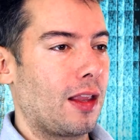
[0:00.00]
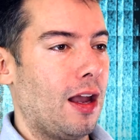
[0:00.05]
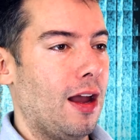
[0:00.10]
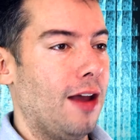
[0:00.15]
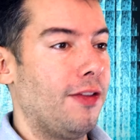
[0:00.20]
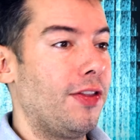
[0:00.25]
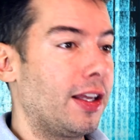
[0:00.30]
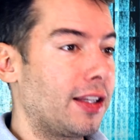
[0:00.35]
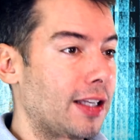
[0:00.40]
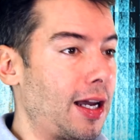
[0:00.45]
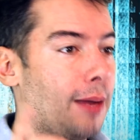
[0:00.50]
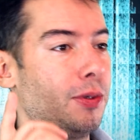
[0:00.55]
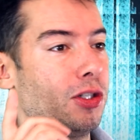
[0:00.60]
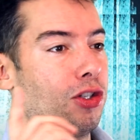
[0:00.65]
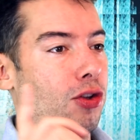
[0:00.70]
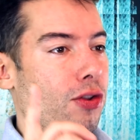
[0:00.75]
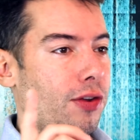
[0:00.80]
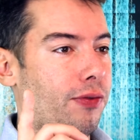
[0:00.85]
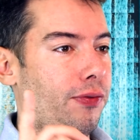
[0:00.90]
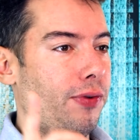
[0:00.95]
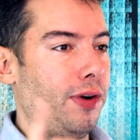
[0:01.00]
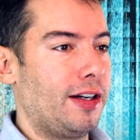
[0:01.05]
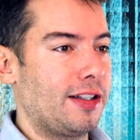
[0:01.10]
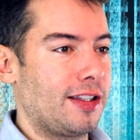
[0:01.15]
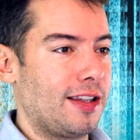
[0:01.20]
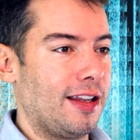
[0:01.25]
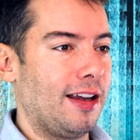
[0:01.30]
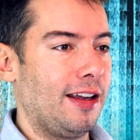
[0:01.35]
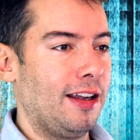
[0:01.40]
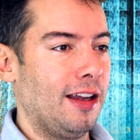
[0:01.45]
And that happens on the
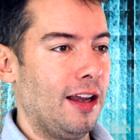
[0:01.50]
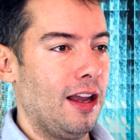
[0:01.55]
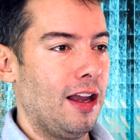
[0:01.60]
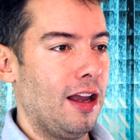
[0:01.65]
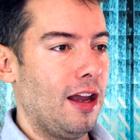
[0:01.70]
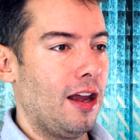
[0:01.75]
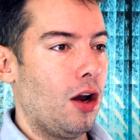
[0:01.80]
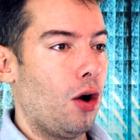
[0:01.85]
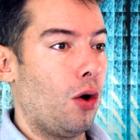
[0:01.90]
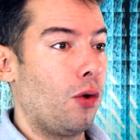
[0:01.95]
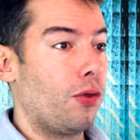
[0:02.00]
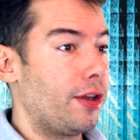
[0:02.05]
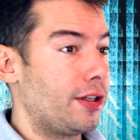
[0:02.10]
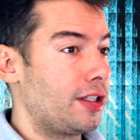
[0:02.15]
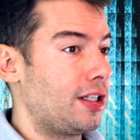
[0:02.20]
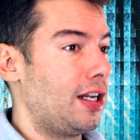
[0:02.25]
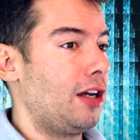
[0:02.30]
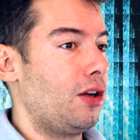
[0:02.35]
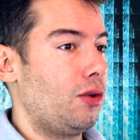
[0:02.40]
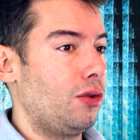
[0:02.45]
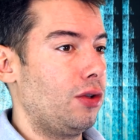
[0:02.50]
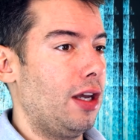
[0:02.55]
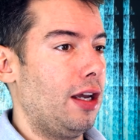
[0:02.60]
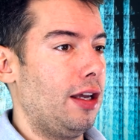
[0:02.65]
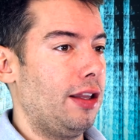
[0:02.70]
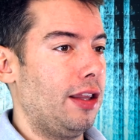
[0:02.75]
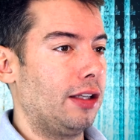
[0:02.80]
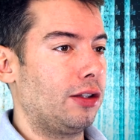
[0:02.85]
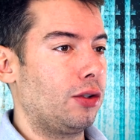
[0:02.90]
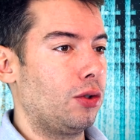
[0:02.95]
first day. On the second
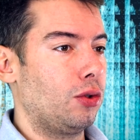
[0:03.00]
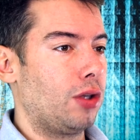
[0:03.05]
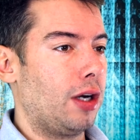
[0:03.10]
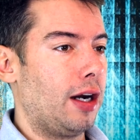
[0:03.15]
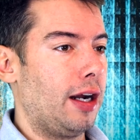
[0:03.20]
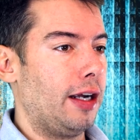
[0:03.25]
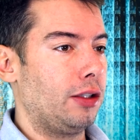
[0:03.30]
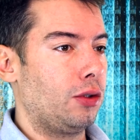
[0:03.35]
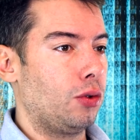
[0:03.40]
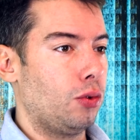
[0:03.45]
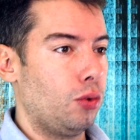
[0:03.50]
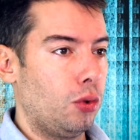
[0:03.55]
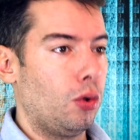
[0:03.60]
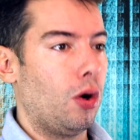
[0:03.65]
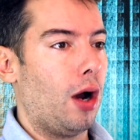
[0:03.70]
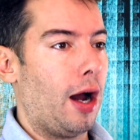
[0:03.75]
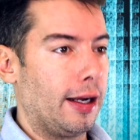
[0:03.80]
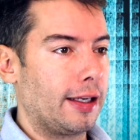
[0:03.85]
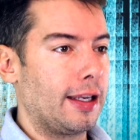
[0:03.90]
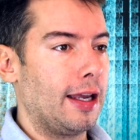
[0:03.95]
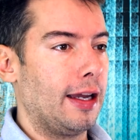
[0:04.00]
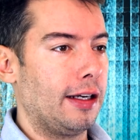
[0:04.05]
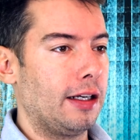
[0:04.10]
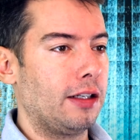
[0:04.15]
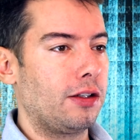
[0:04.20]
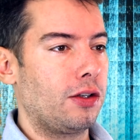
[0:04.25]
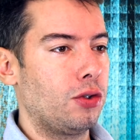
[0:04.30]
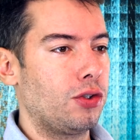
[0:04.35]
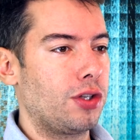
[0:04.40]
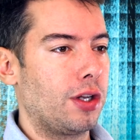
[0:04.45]
day that you try to
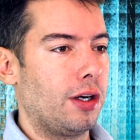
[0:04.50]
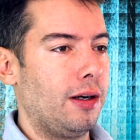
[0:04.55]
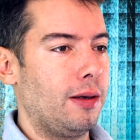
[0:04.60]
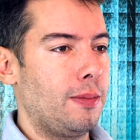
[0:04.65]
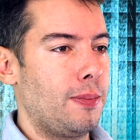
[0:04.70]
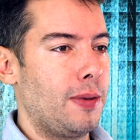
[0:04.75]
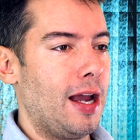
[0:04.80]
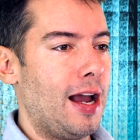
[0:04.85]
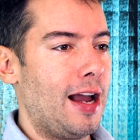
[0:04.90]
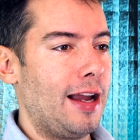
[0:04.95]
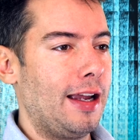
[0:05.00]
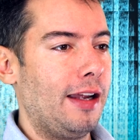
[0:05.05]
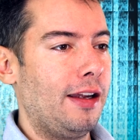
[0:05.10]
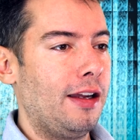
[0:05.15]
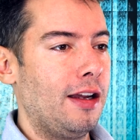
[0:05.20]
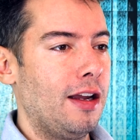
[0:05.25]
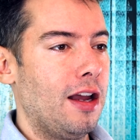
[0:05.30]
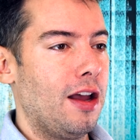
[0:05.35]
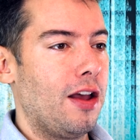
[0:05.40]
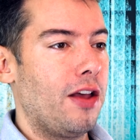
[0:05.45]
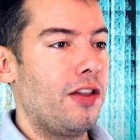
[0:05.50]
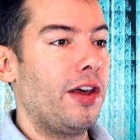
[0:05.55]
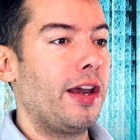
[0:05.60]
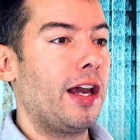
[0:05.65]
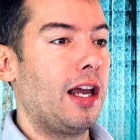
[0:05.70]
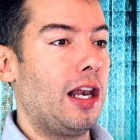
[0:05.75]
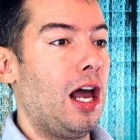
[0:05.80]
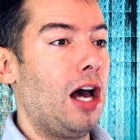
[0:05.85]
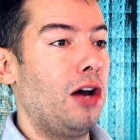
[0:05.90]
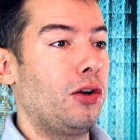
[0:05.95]
again use their API, they
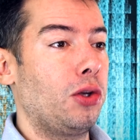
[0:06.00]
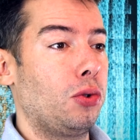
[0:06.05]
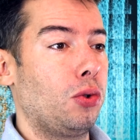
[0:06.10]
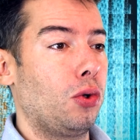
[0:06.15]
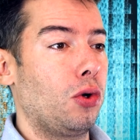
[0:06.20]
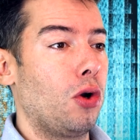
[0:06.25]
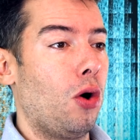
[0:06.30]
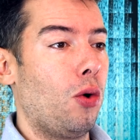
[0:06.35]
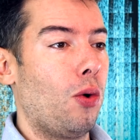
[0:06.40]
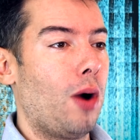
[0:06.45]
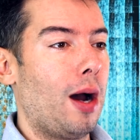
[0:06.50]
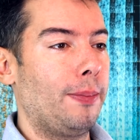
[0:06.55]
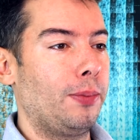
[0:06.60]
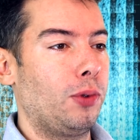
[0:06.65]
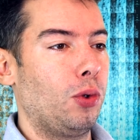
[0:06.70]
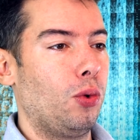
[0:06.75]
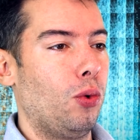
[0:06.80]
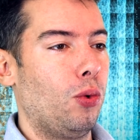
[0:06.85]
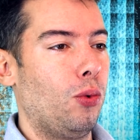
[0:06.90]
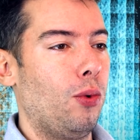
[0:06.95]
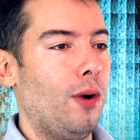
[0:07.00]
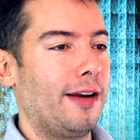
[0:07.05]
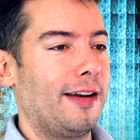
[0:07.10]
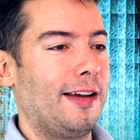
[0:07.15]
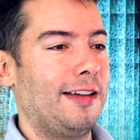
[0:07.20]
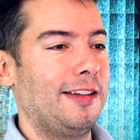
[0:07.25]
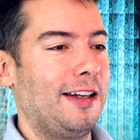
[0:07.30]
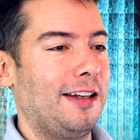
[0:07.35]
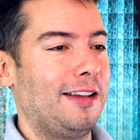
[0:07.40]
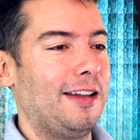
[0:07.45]
allow you to go up to
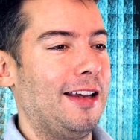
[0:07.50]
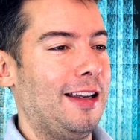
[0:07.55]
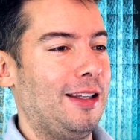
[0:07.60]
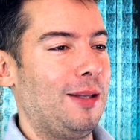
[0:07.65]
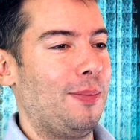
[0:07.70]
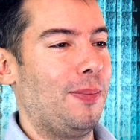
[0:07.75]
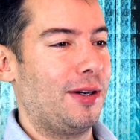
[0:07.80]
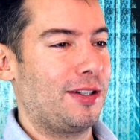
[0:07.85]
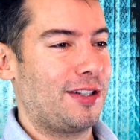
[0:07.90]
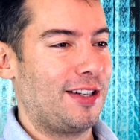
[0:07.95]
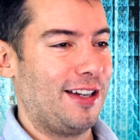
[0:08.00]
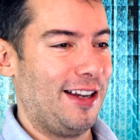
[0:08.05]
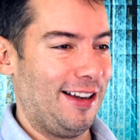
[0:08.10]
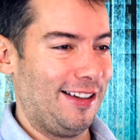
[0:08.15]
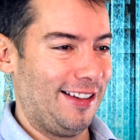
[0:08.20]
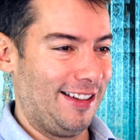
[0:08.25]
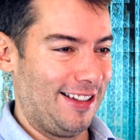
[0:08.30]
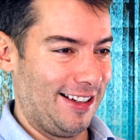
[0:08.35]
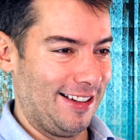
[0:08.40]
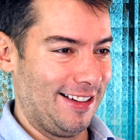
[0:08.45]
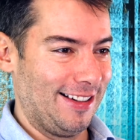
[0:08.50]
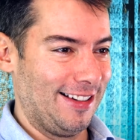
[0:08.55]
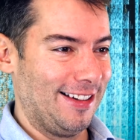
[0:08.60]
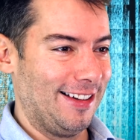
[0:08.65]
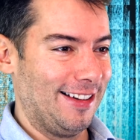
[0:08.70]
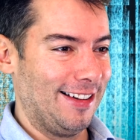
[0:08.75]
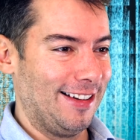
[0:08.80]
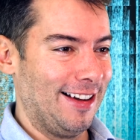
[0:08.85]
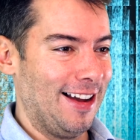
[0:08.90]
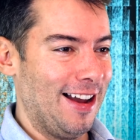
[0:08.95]
180%,
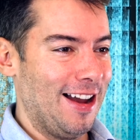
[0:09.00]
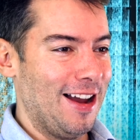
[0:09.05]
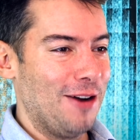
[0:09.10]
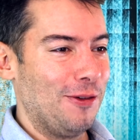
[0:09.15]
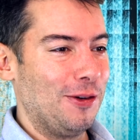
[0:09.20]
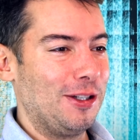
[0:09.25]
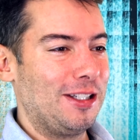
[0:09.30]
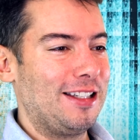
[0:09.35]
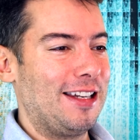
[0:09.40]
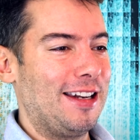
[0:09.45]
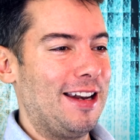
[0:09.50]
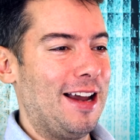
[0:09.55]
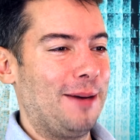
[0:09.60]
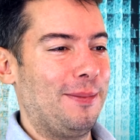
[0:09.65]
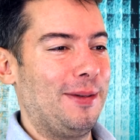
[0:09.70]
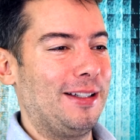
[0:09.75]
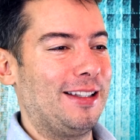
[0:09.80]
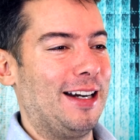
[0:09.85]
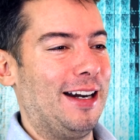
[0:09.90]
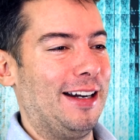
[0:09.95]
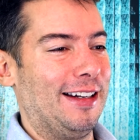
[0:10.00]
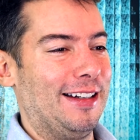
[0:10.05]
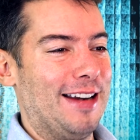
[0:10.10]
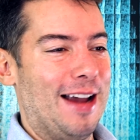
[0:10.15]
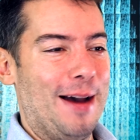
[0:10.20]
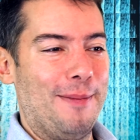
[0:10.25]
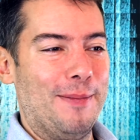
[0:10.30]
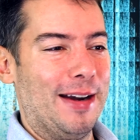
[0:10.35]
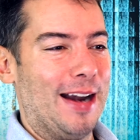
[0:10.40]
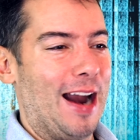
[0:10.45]
which is an arbitrary
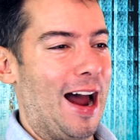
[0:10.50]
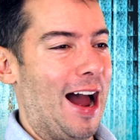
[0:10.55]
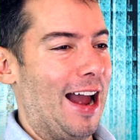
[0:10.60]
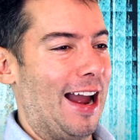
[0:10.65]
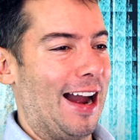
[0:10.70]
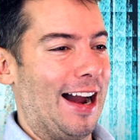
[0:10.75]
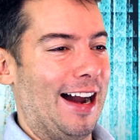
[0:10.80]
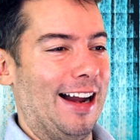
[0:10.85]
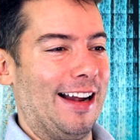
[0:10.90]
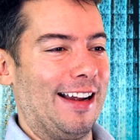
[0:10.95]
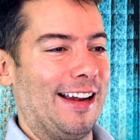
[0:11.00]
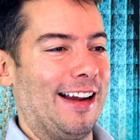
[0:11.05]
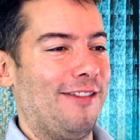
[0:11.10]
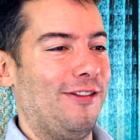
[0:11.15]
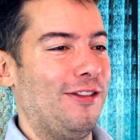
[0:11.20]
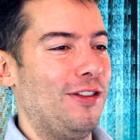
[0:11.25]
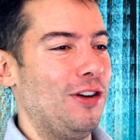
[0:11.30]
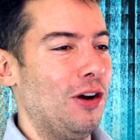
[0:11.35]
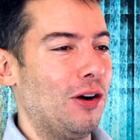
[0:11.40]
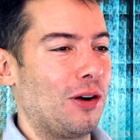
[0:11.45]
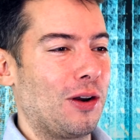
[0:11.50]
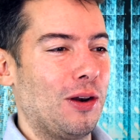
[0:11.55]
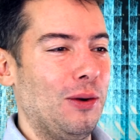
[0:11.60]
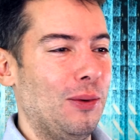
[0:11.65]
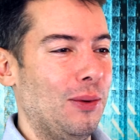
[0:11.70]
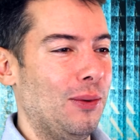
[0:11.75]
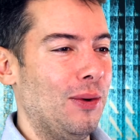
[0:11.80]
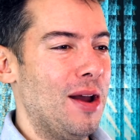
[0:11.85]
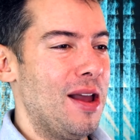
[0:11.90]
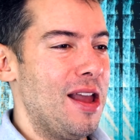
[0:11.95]
number. I have no
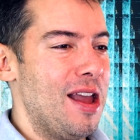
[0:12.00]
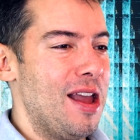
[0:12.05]
clue.